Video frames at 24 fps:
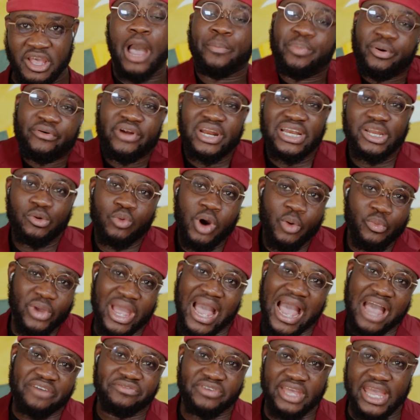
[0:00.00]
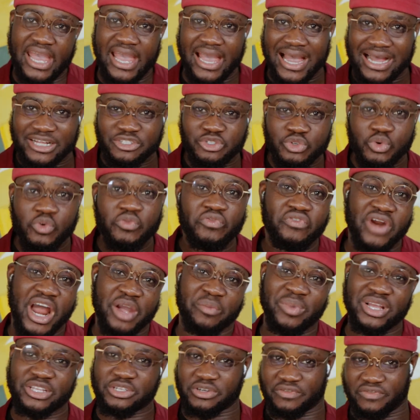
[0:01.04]
Apparently what we have here are 2
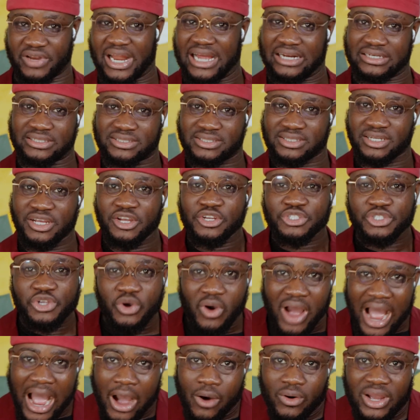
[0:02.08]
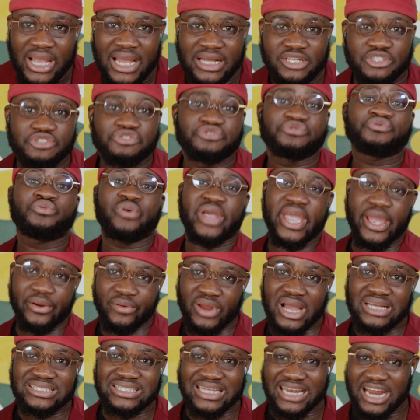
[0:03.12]
fragments of land. So how can 2
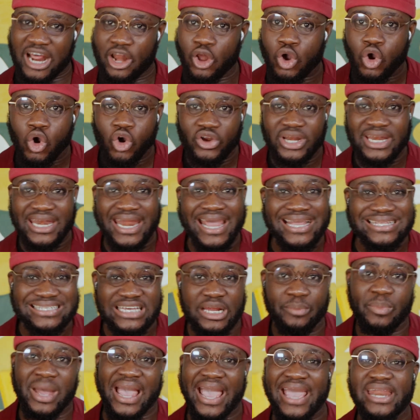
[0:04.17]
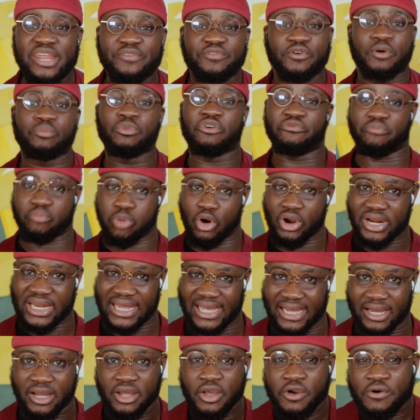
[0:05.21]
areas that are not connected by any form of
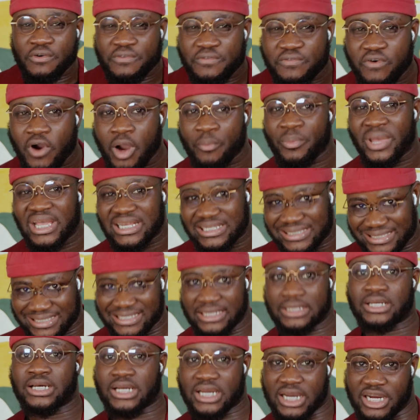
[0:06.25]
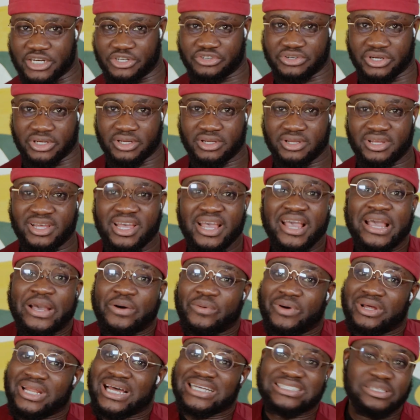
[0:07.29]
border form a single country?
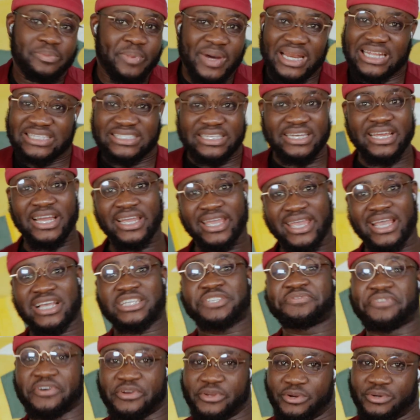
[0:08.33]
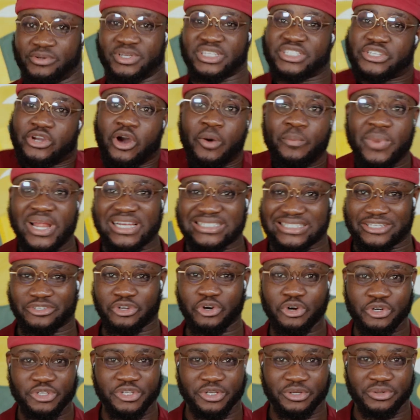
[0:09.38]
Well, that's the Palestinian case for you. It's complex, I
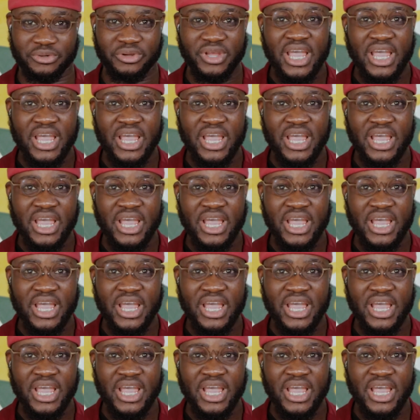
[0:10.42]
told you.